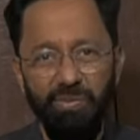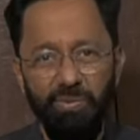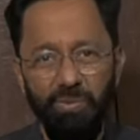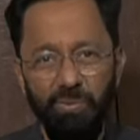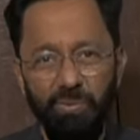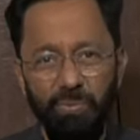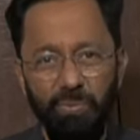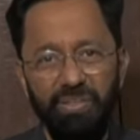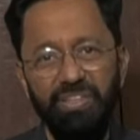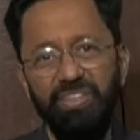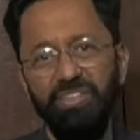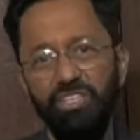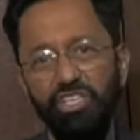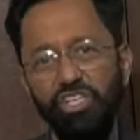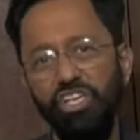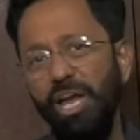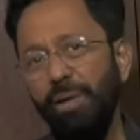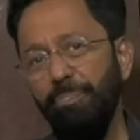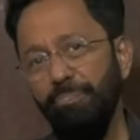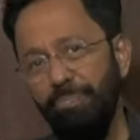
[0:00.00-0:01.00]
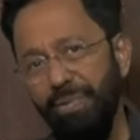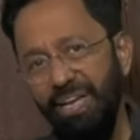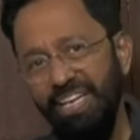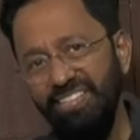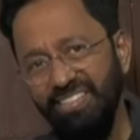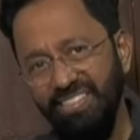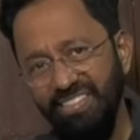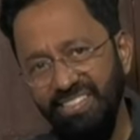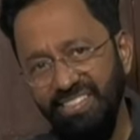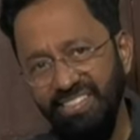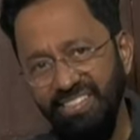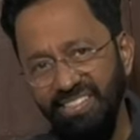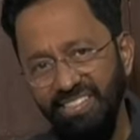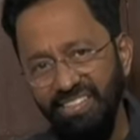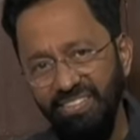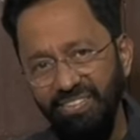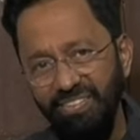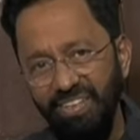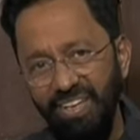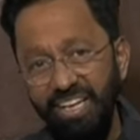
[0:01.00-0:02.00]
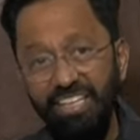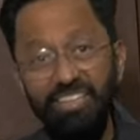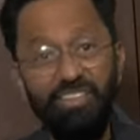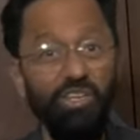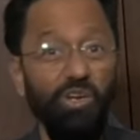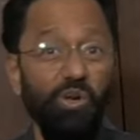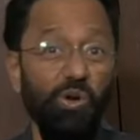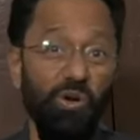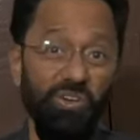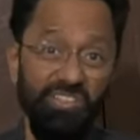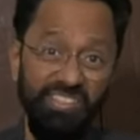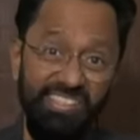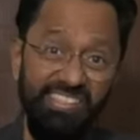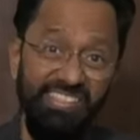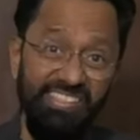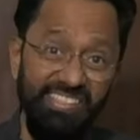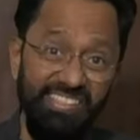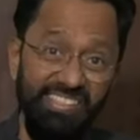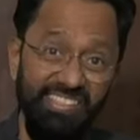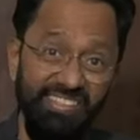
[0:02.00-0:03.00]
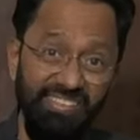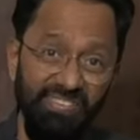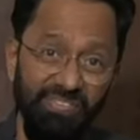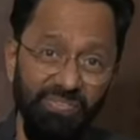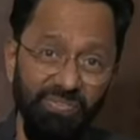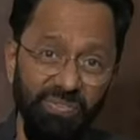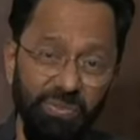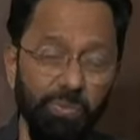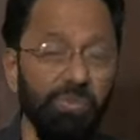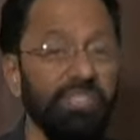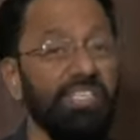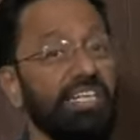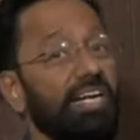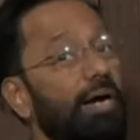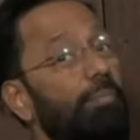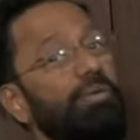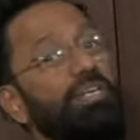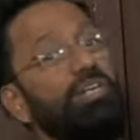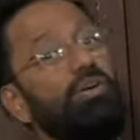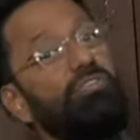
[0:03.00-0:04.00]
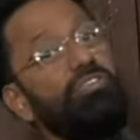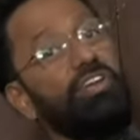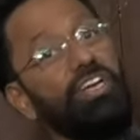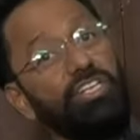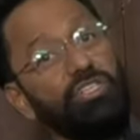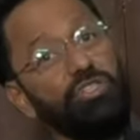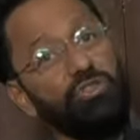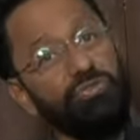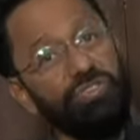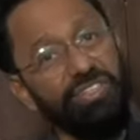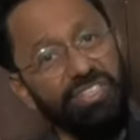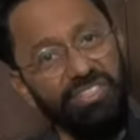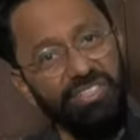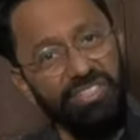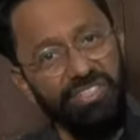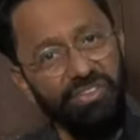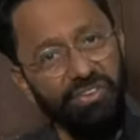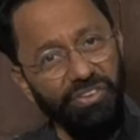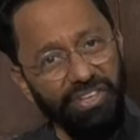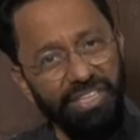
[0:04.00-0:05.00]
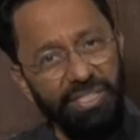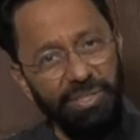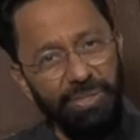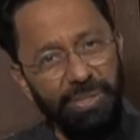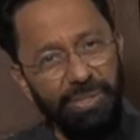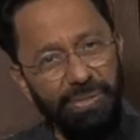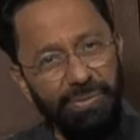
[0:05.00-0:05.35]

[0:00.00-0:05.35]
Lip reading: with the champagnes at the Lord's was a coming of age of Indian cricket.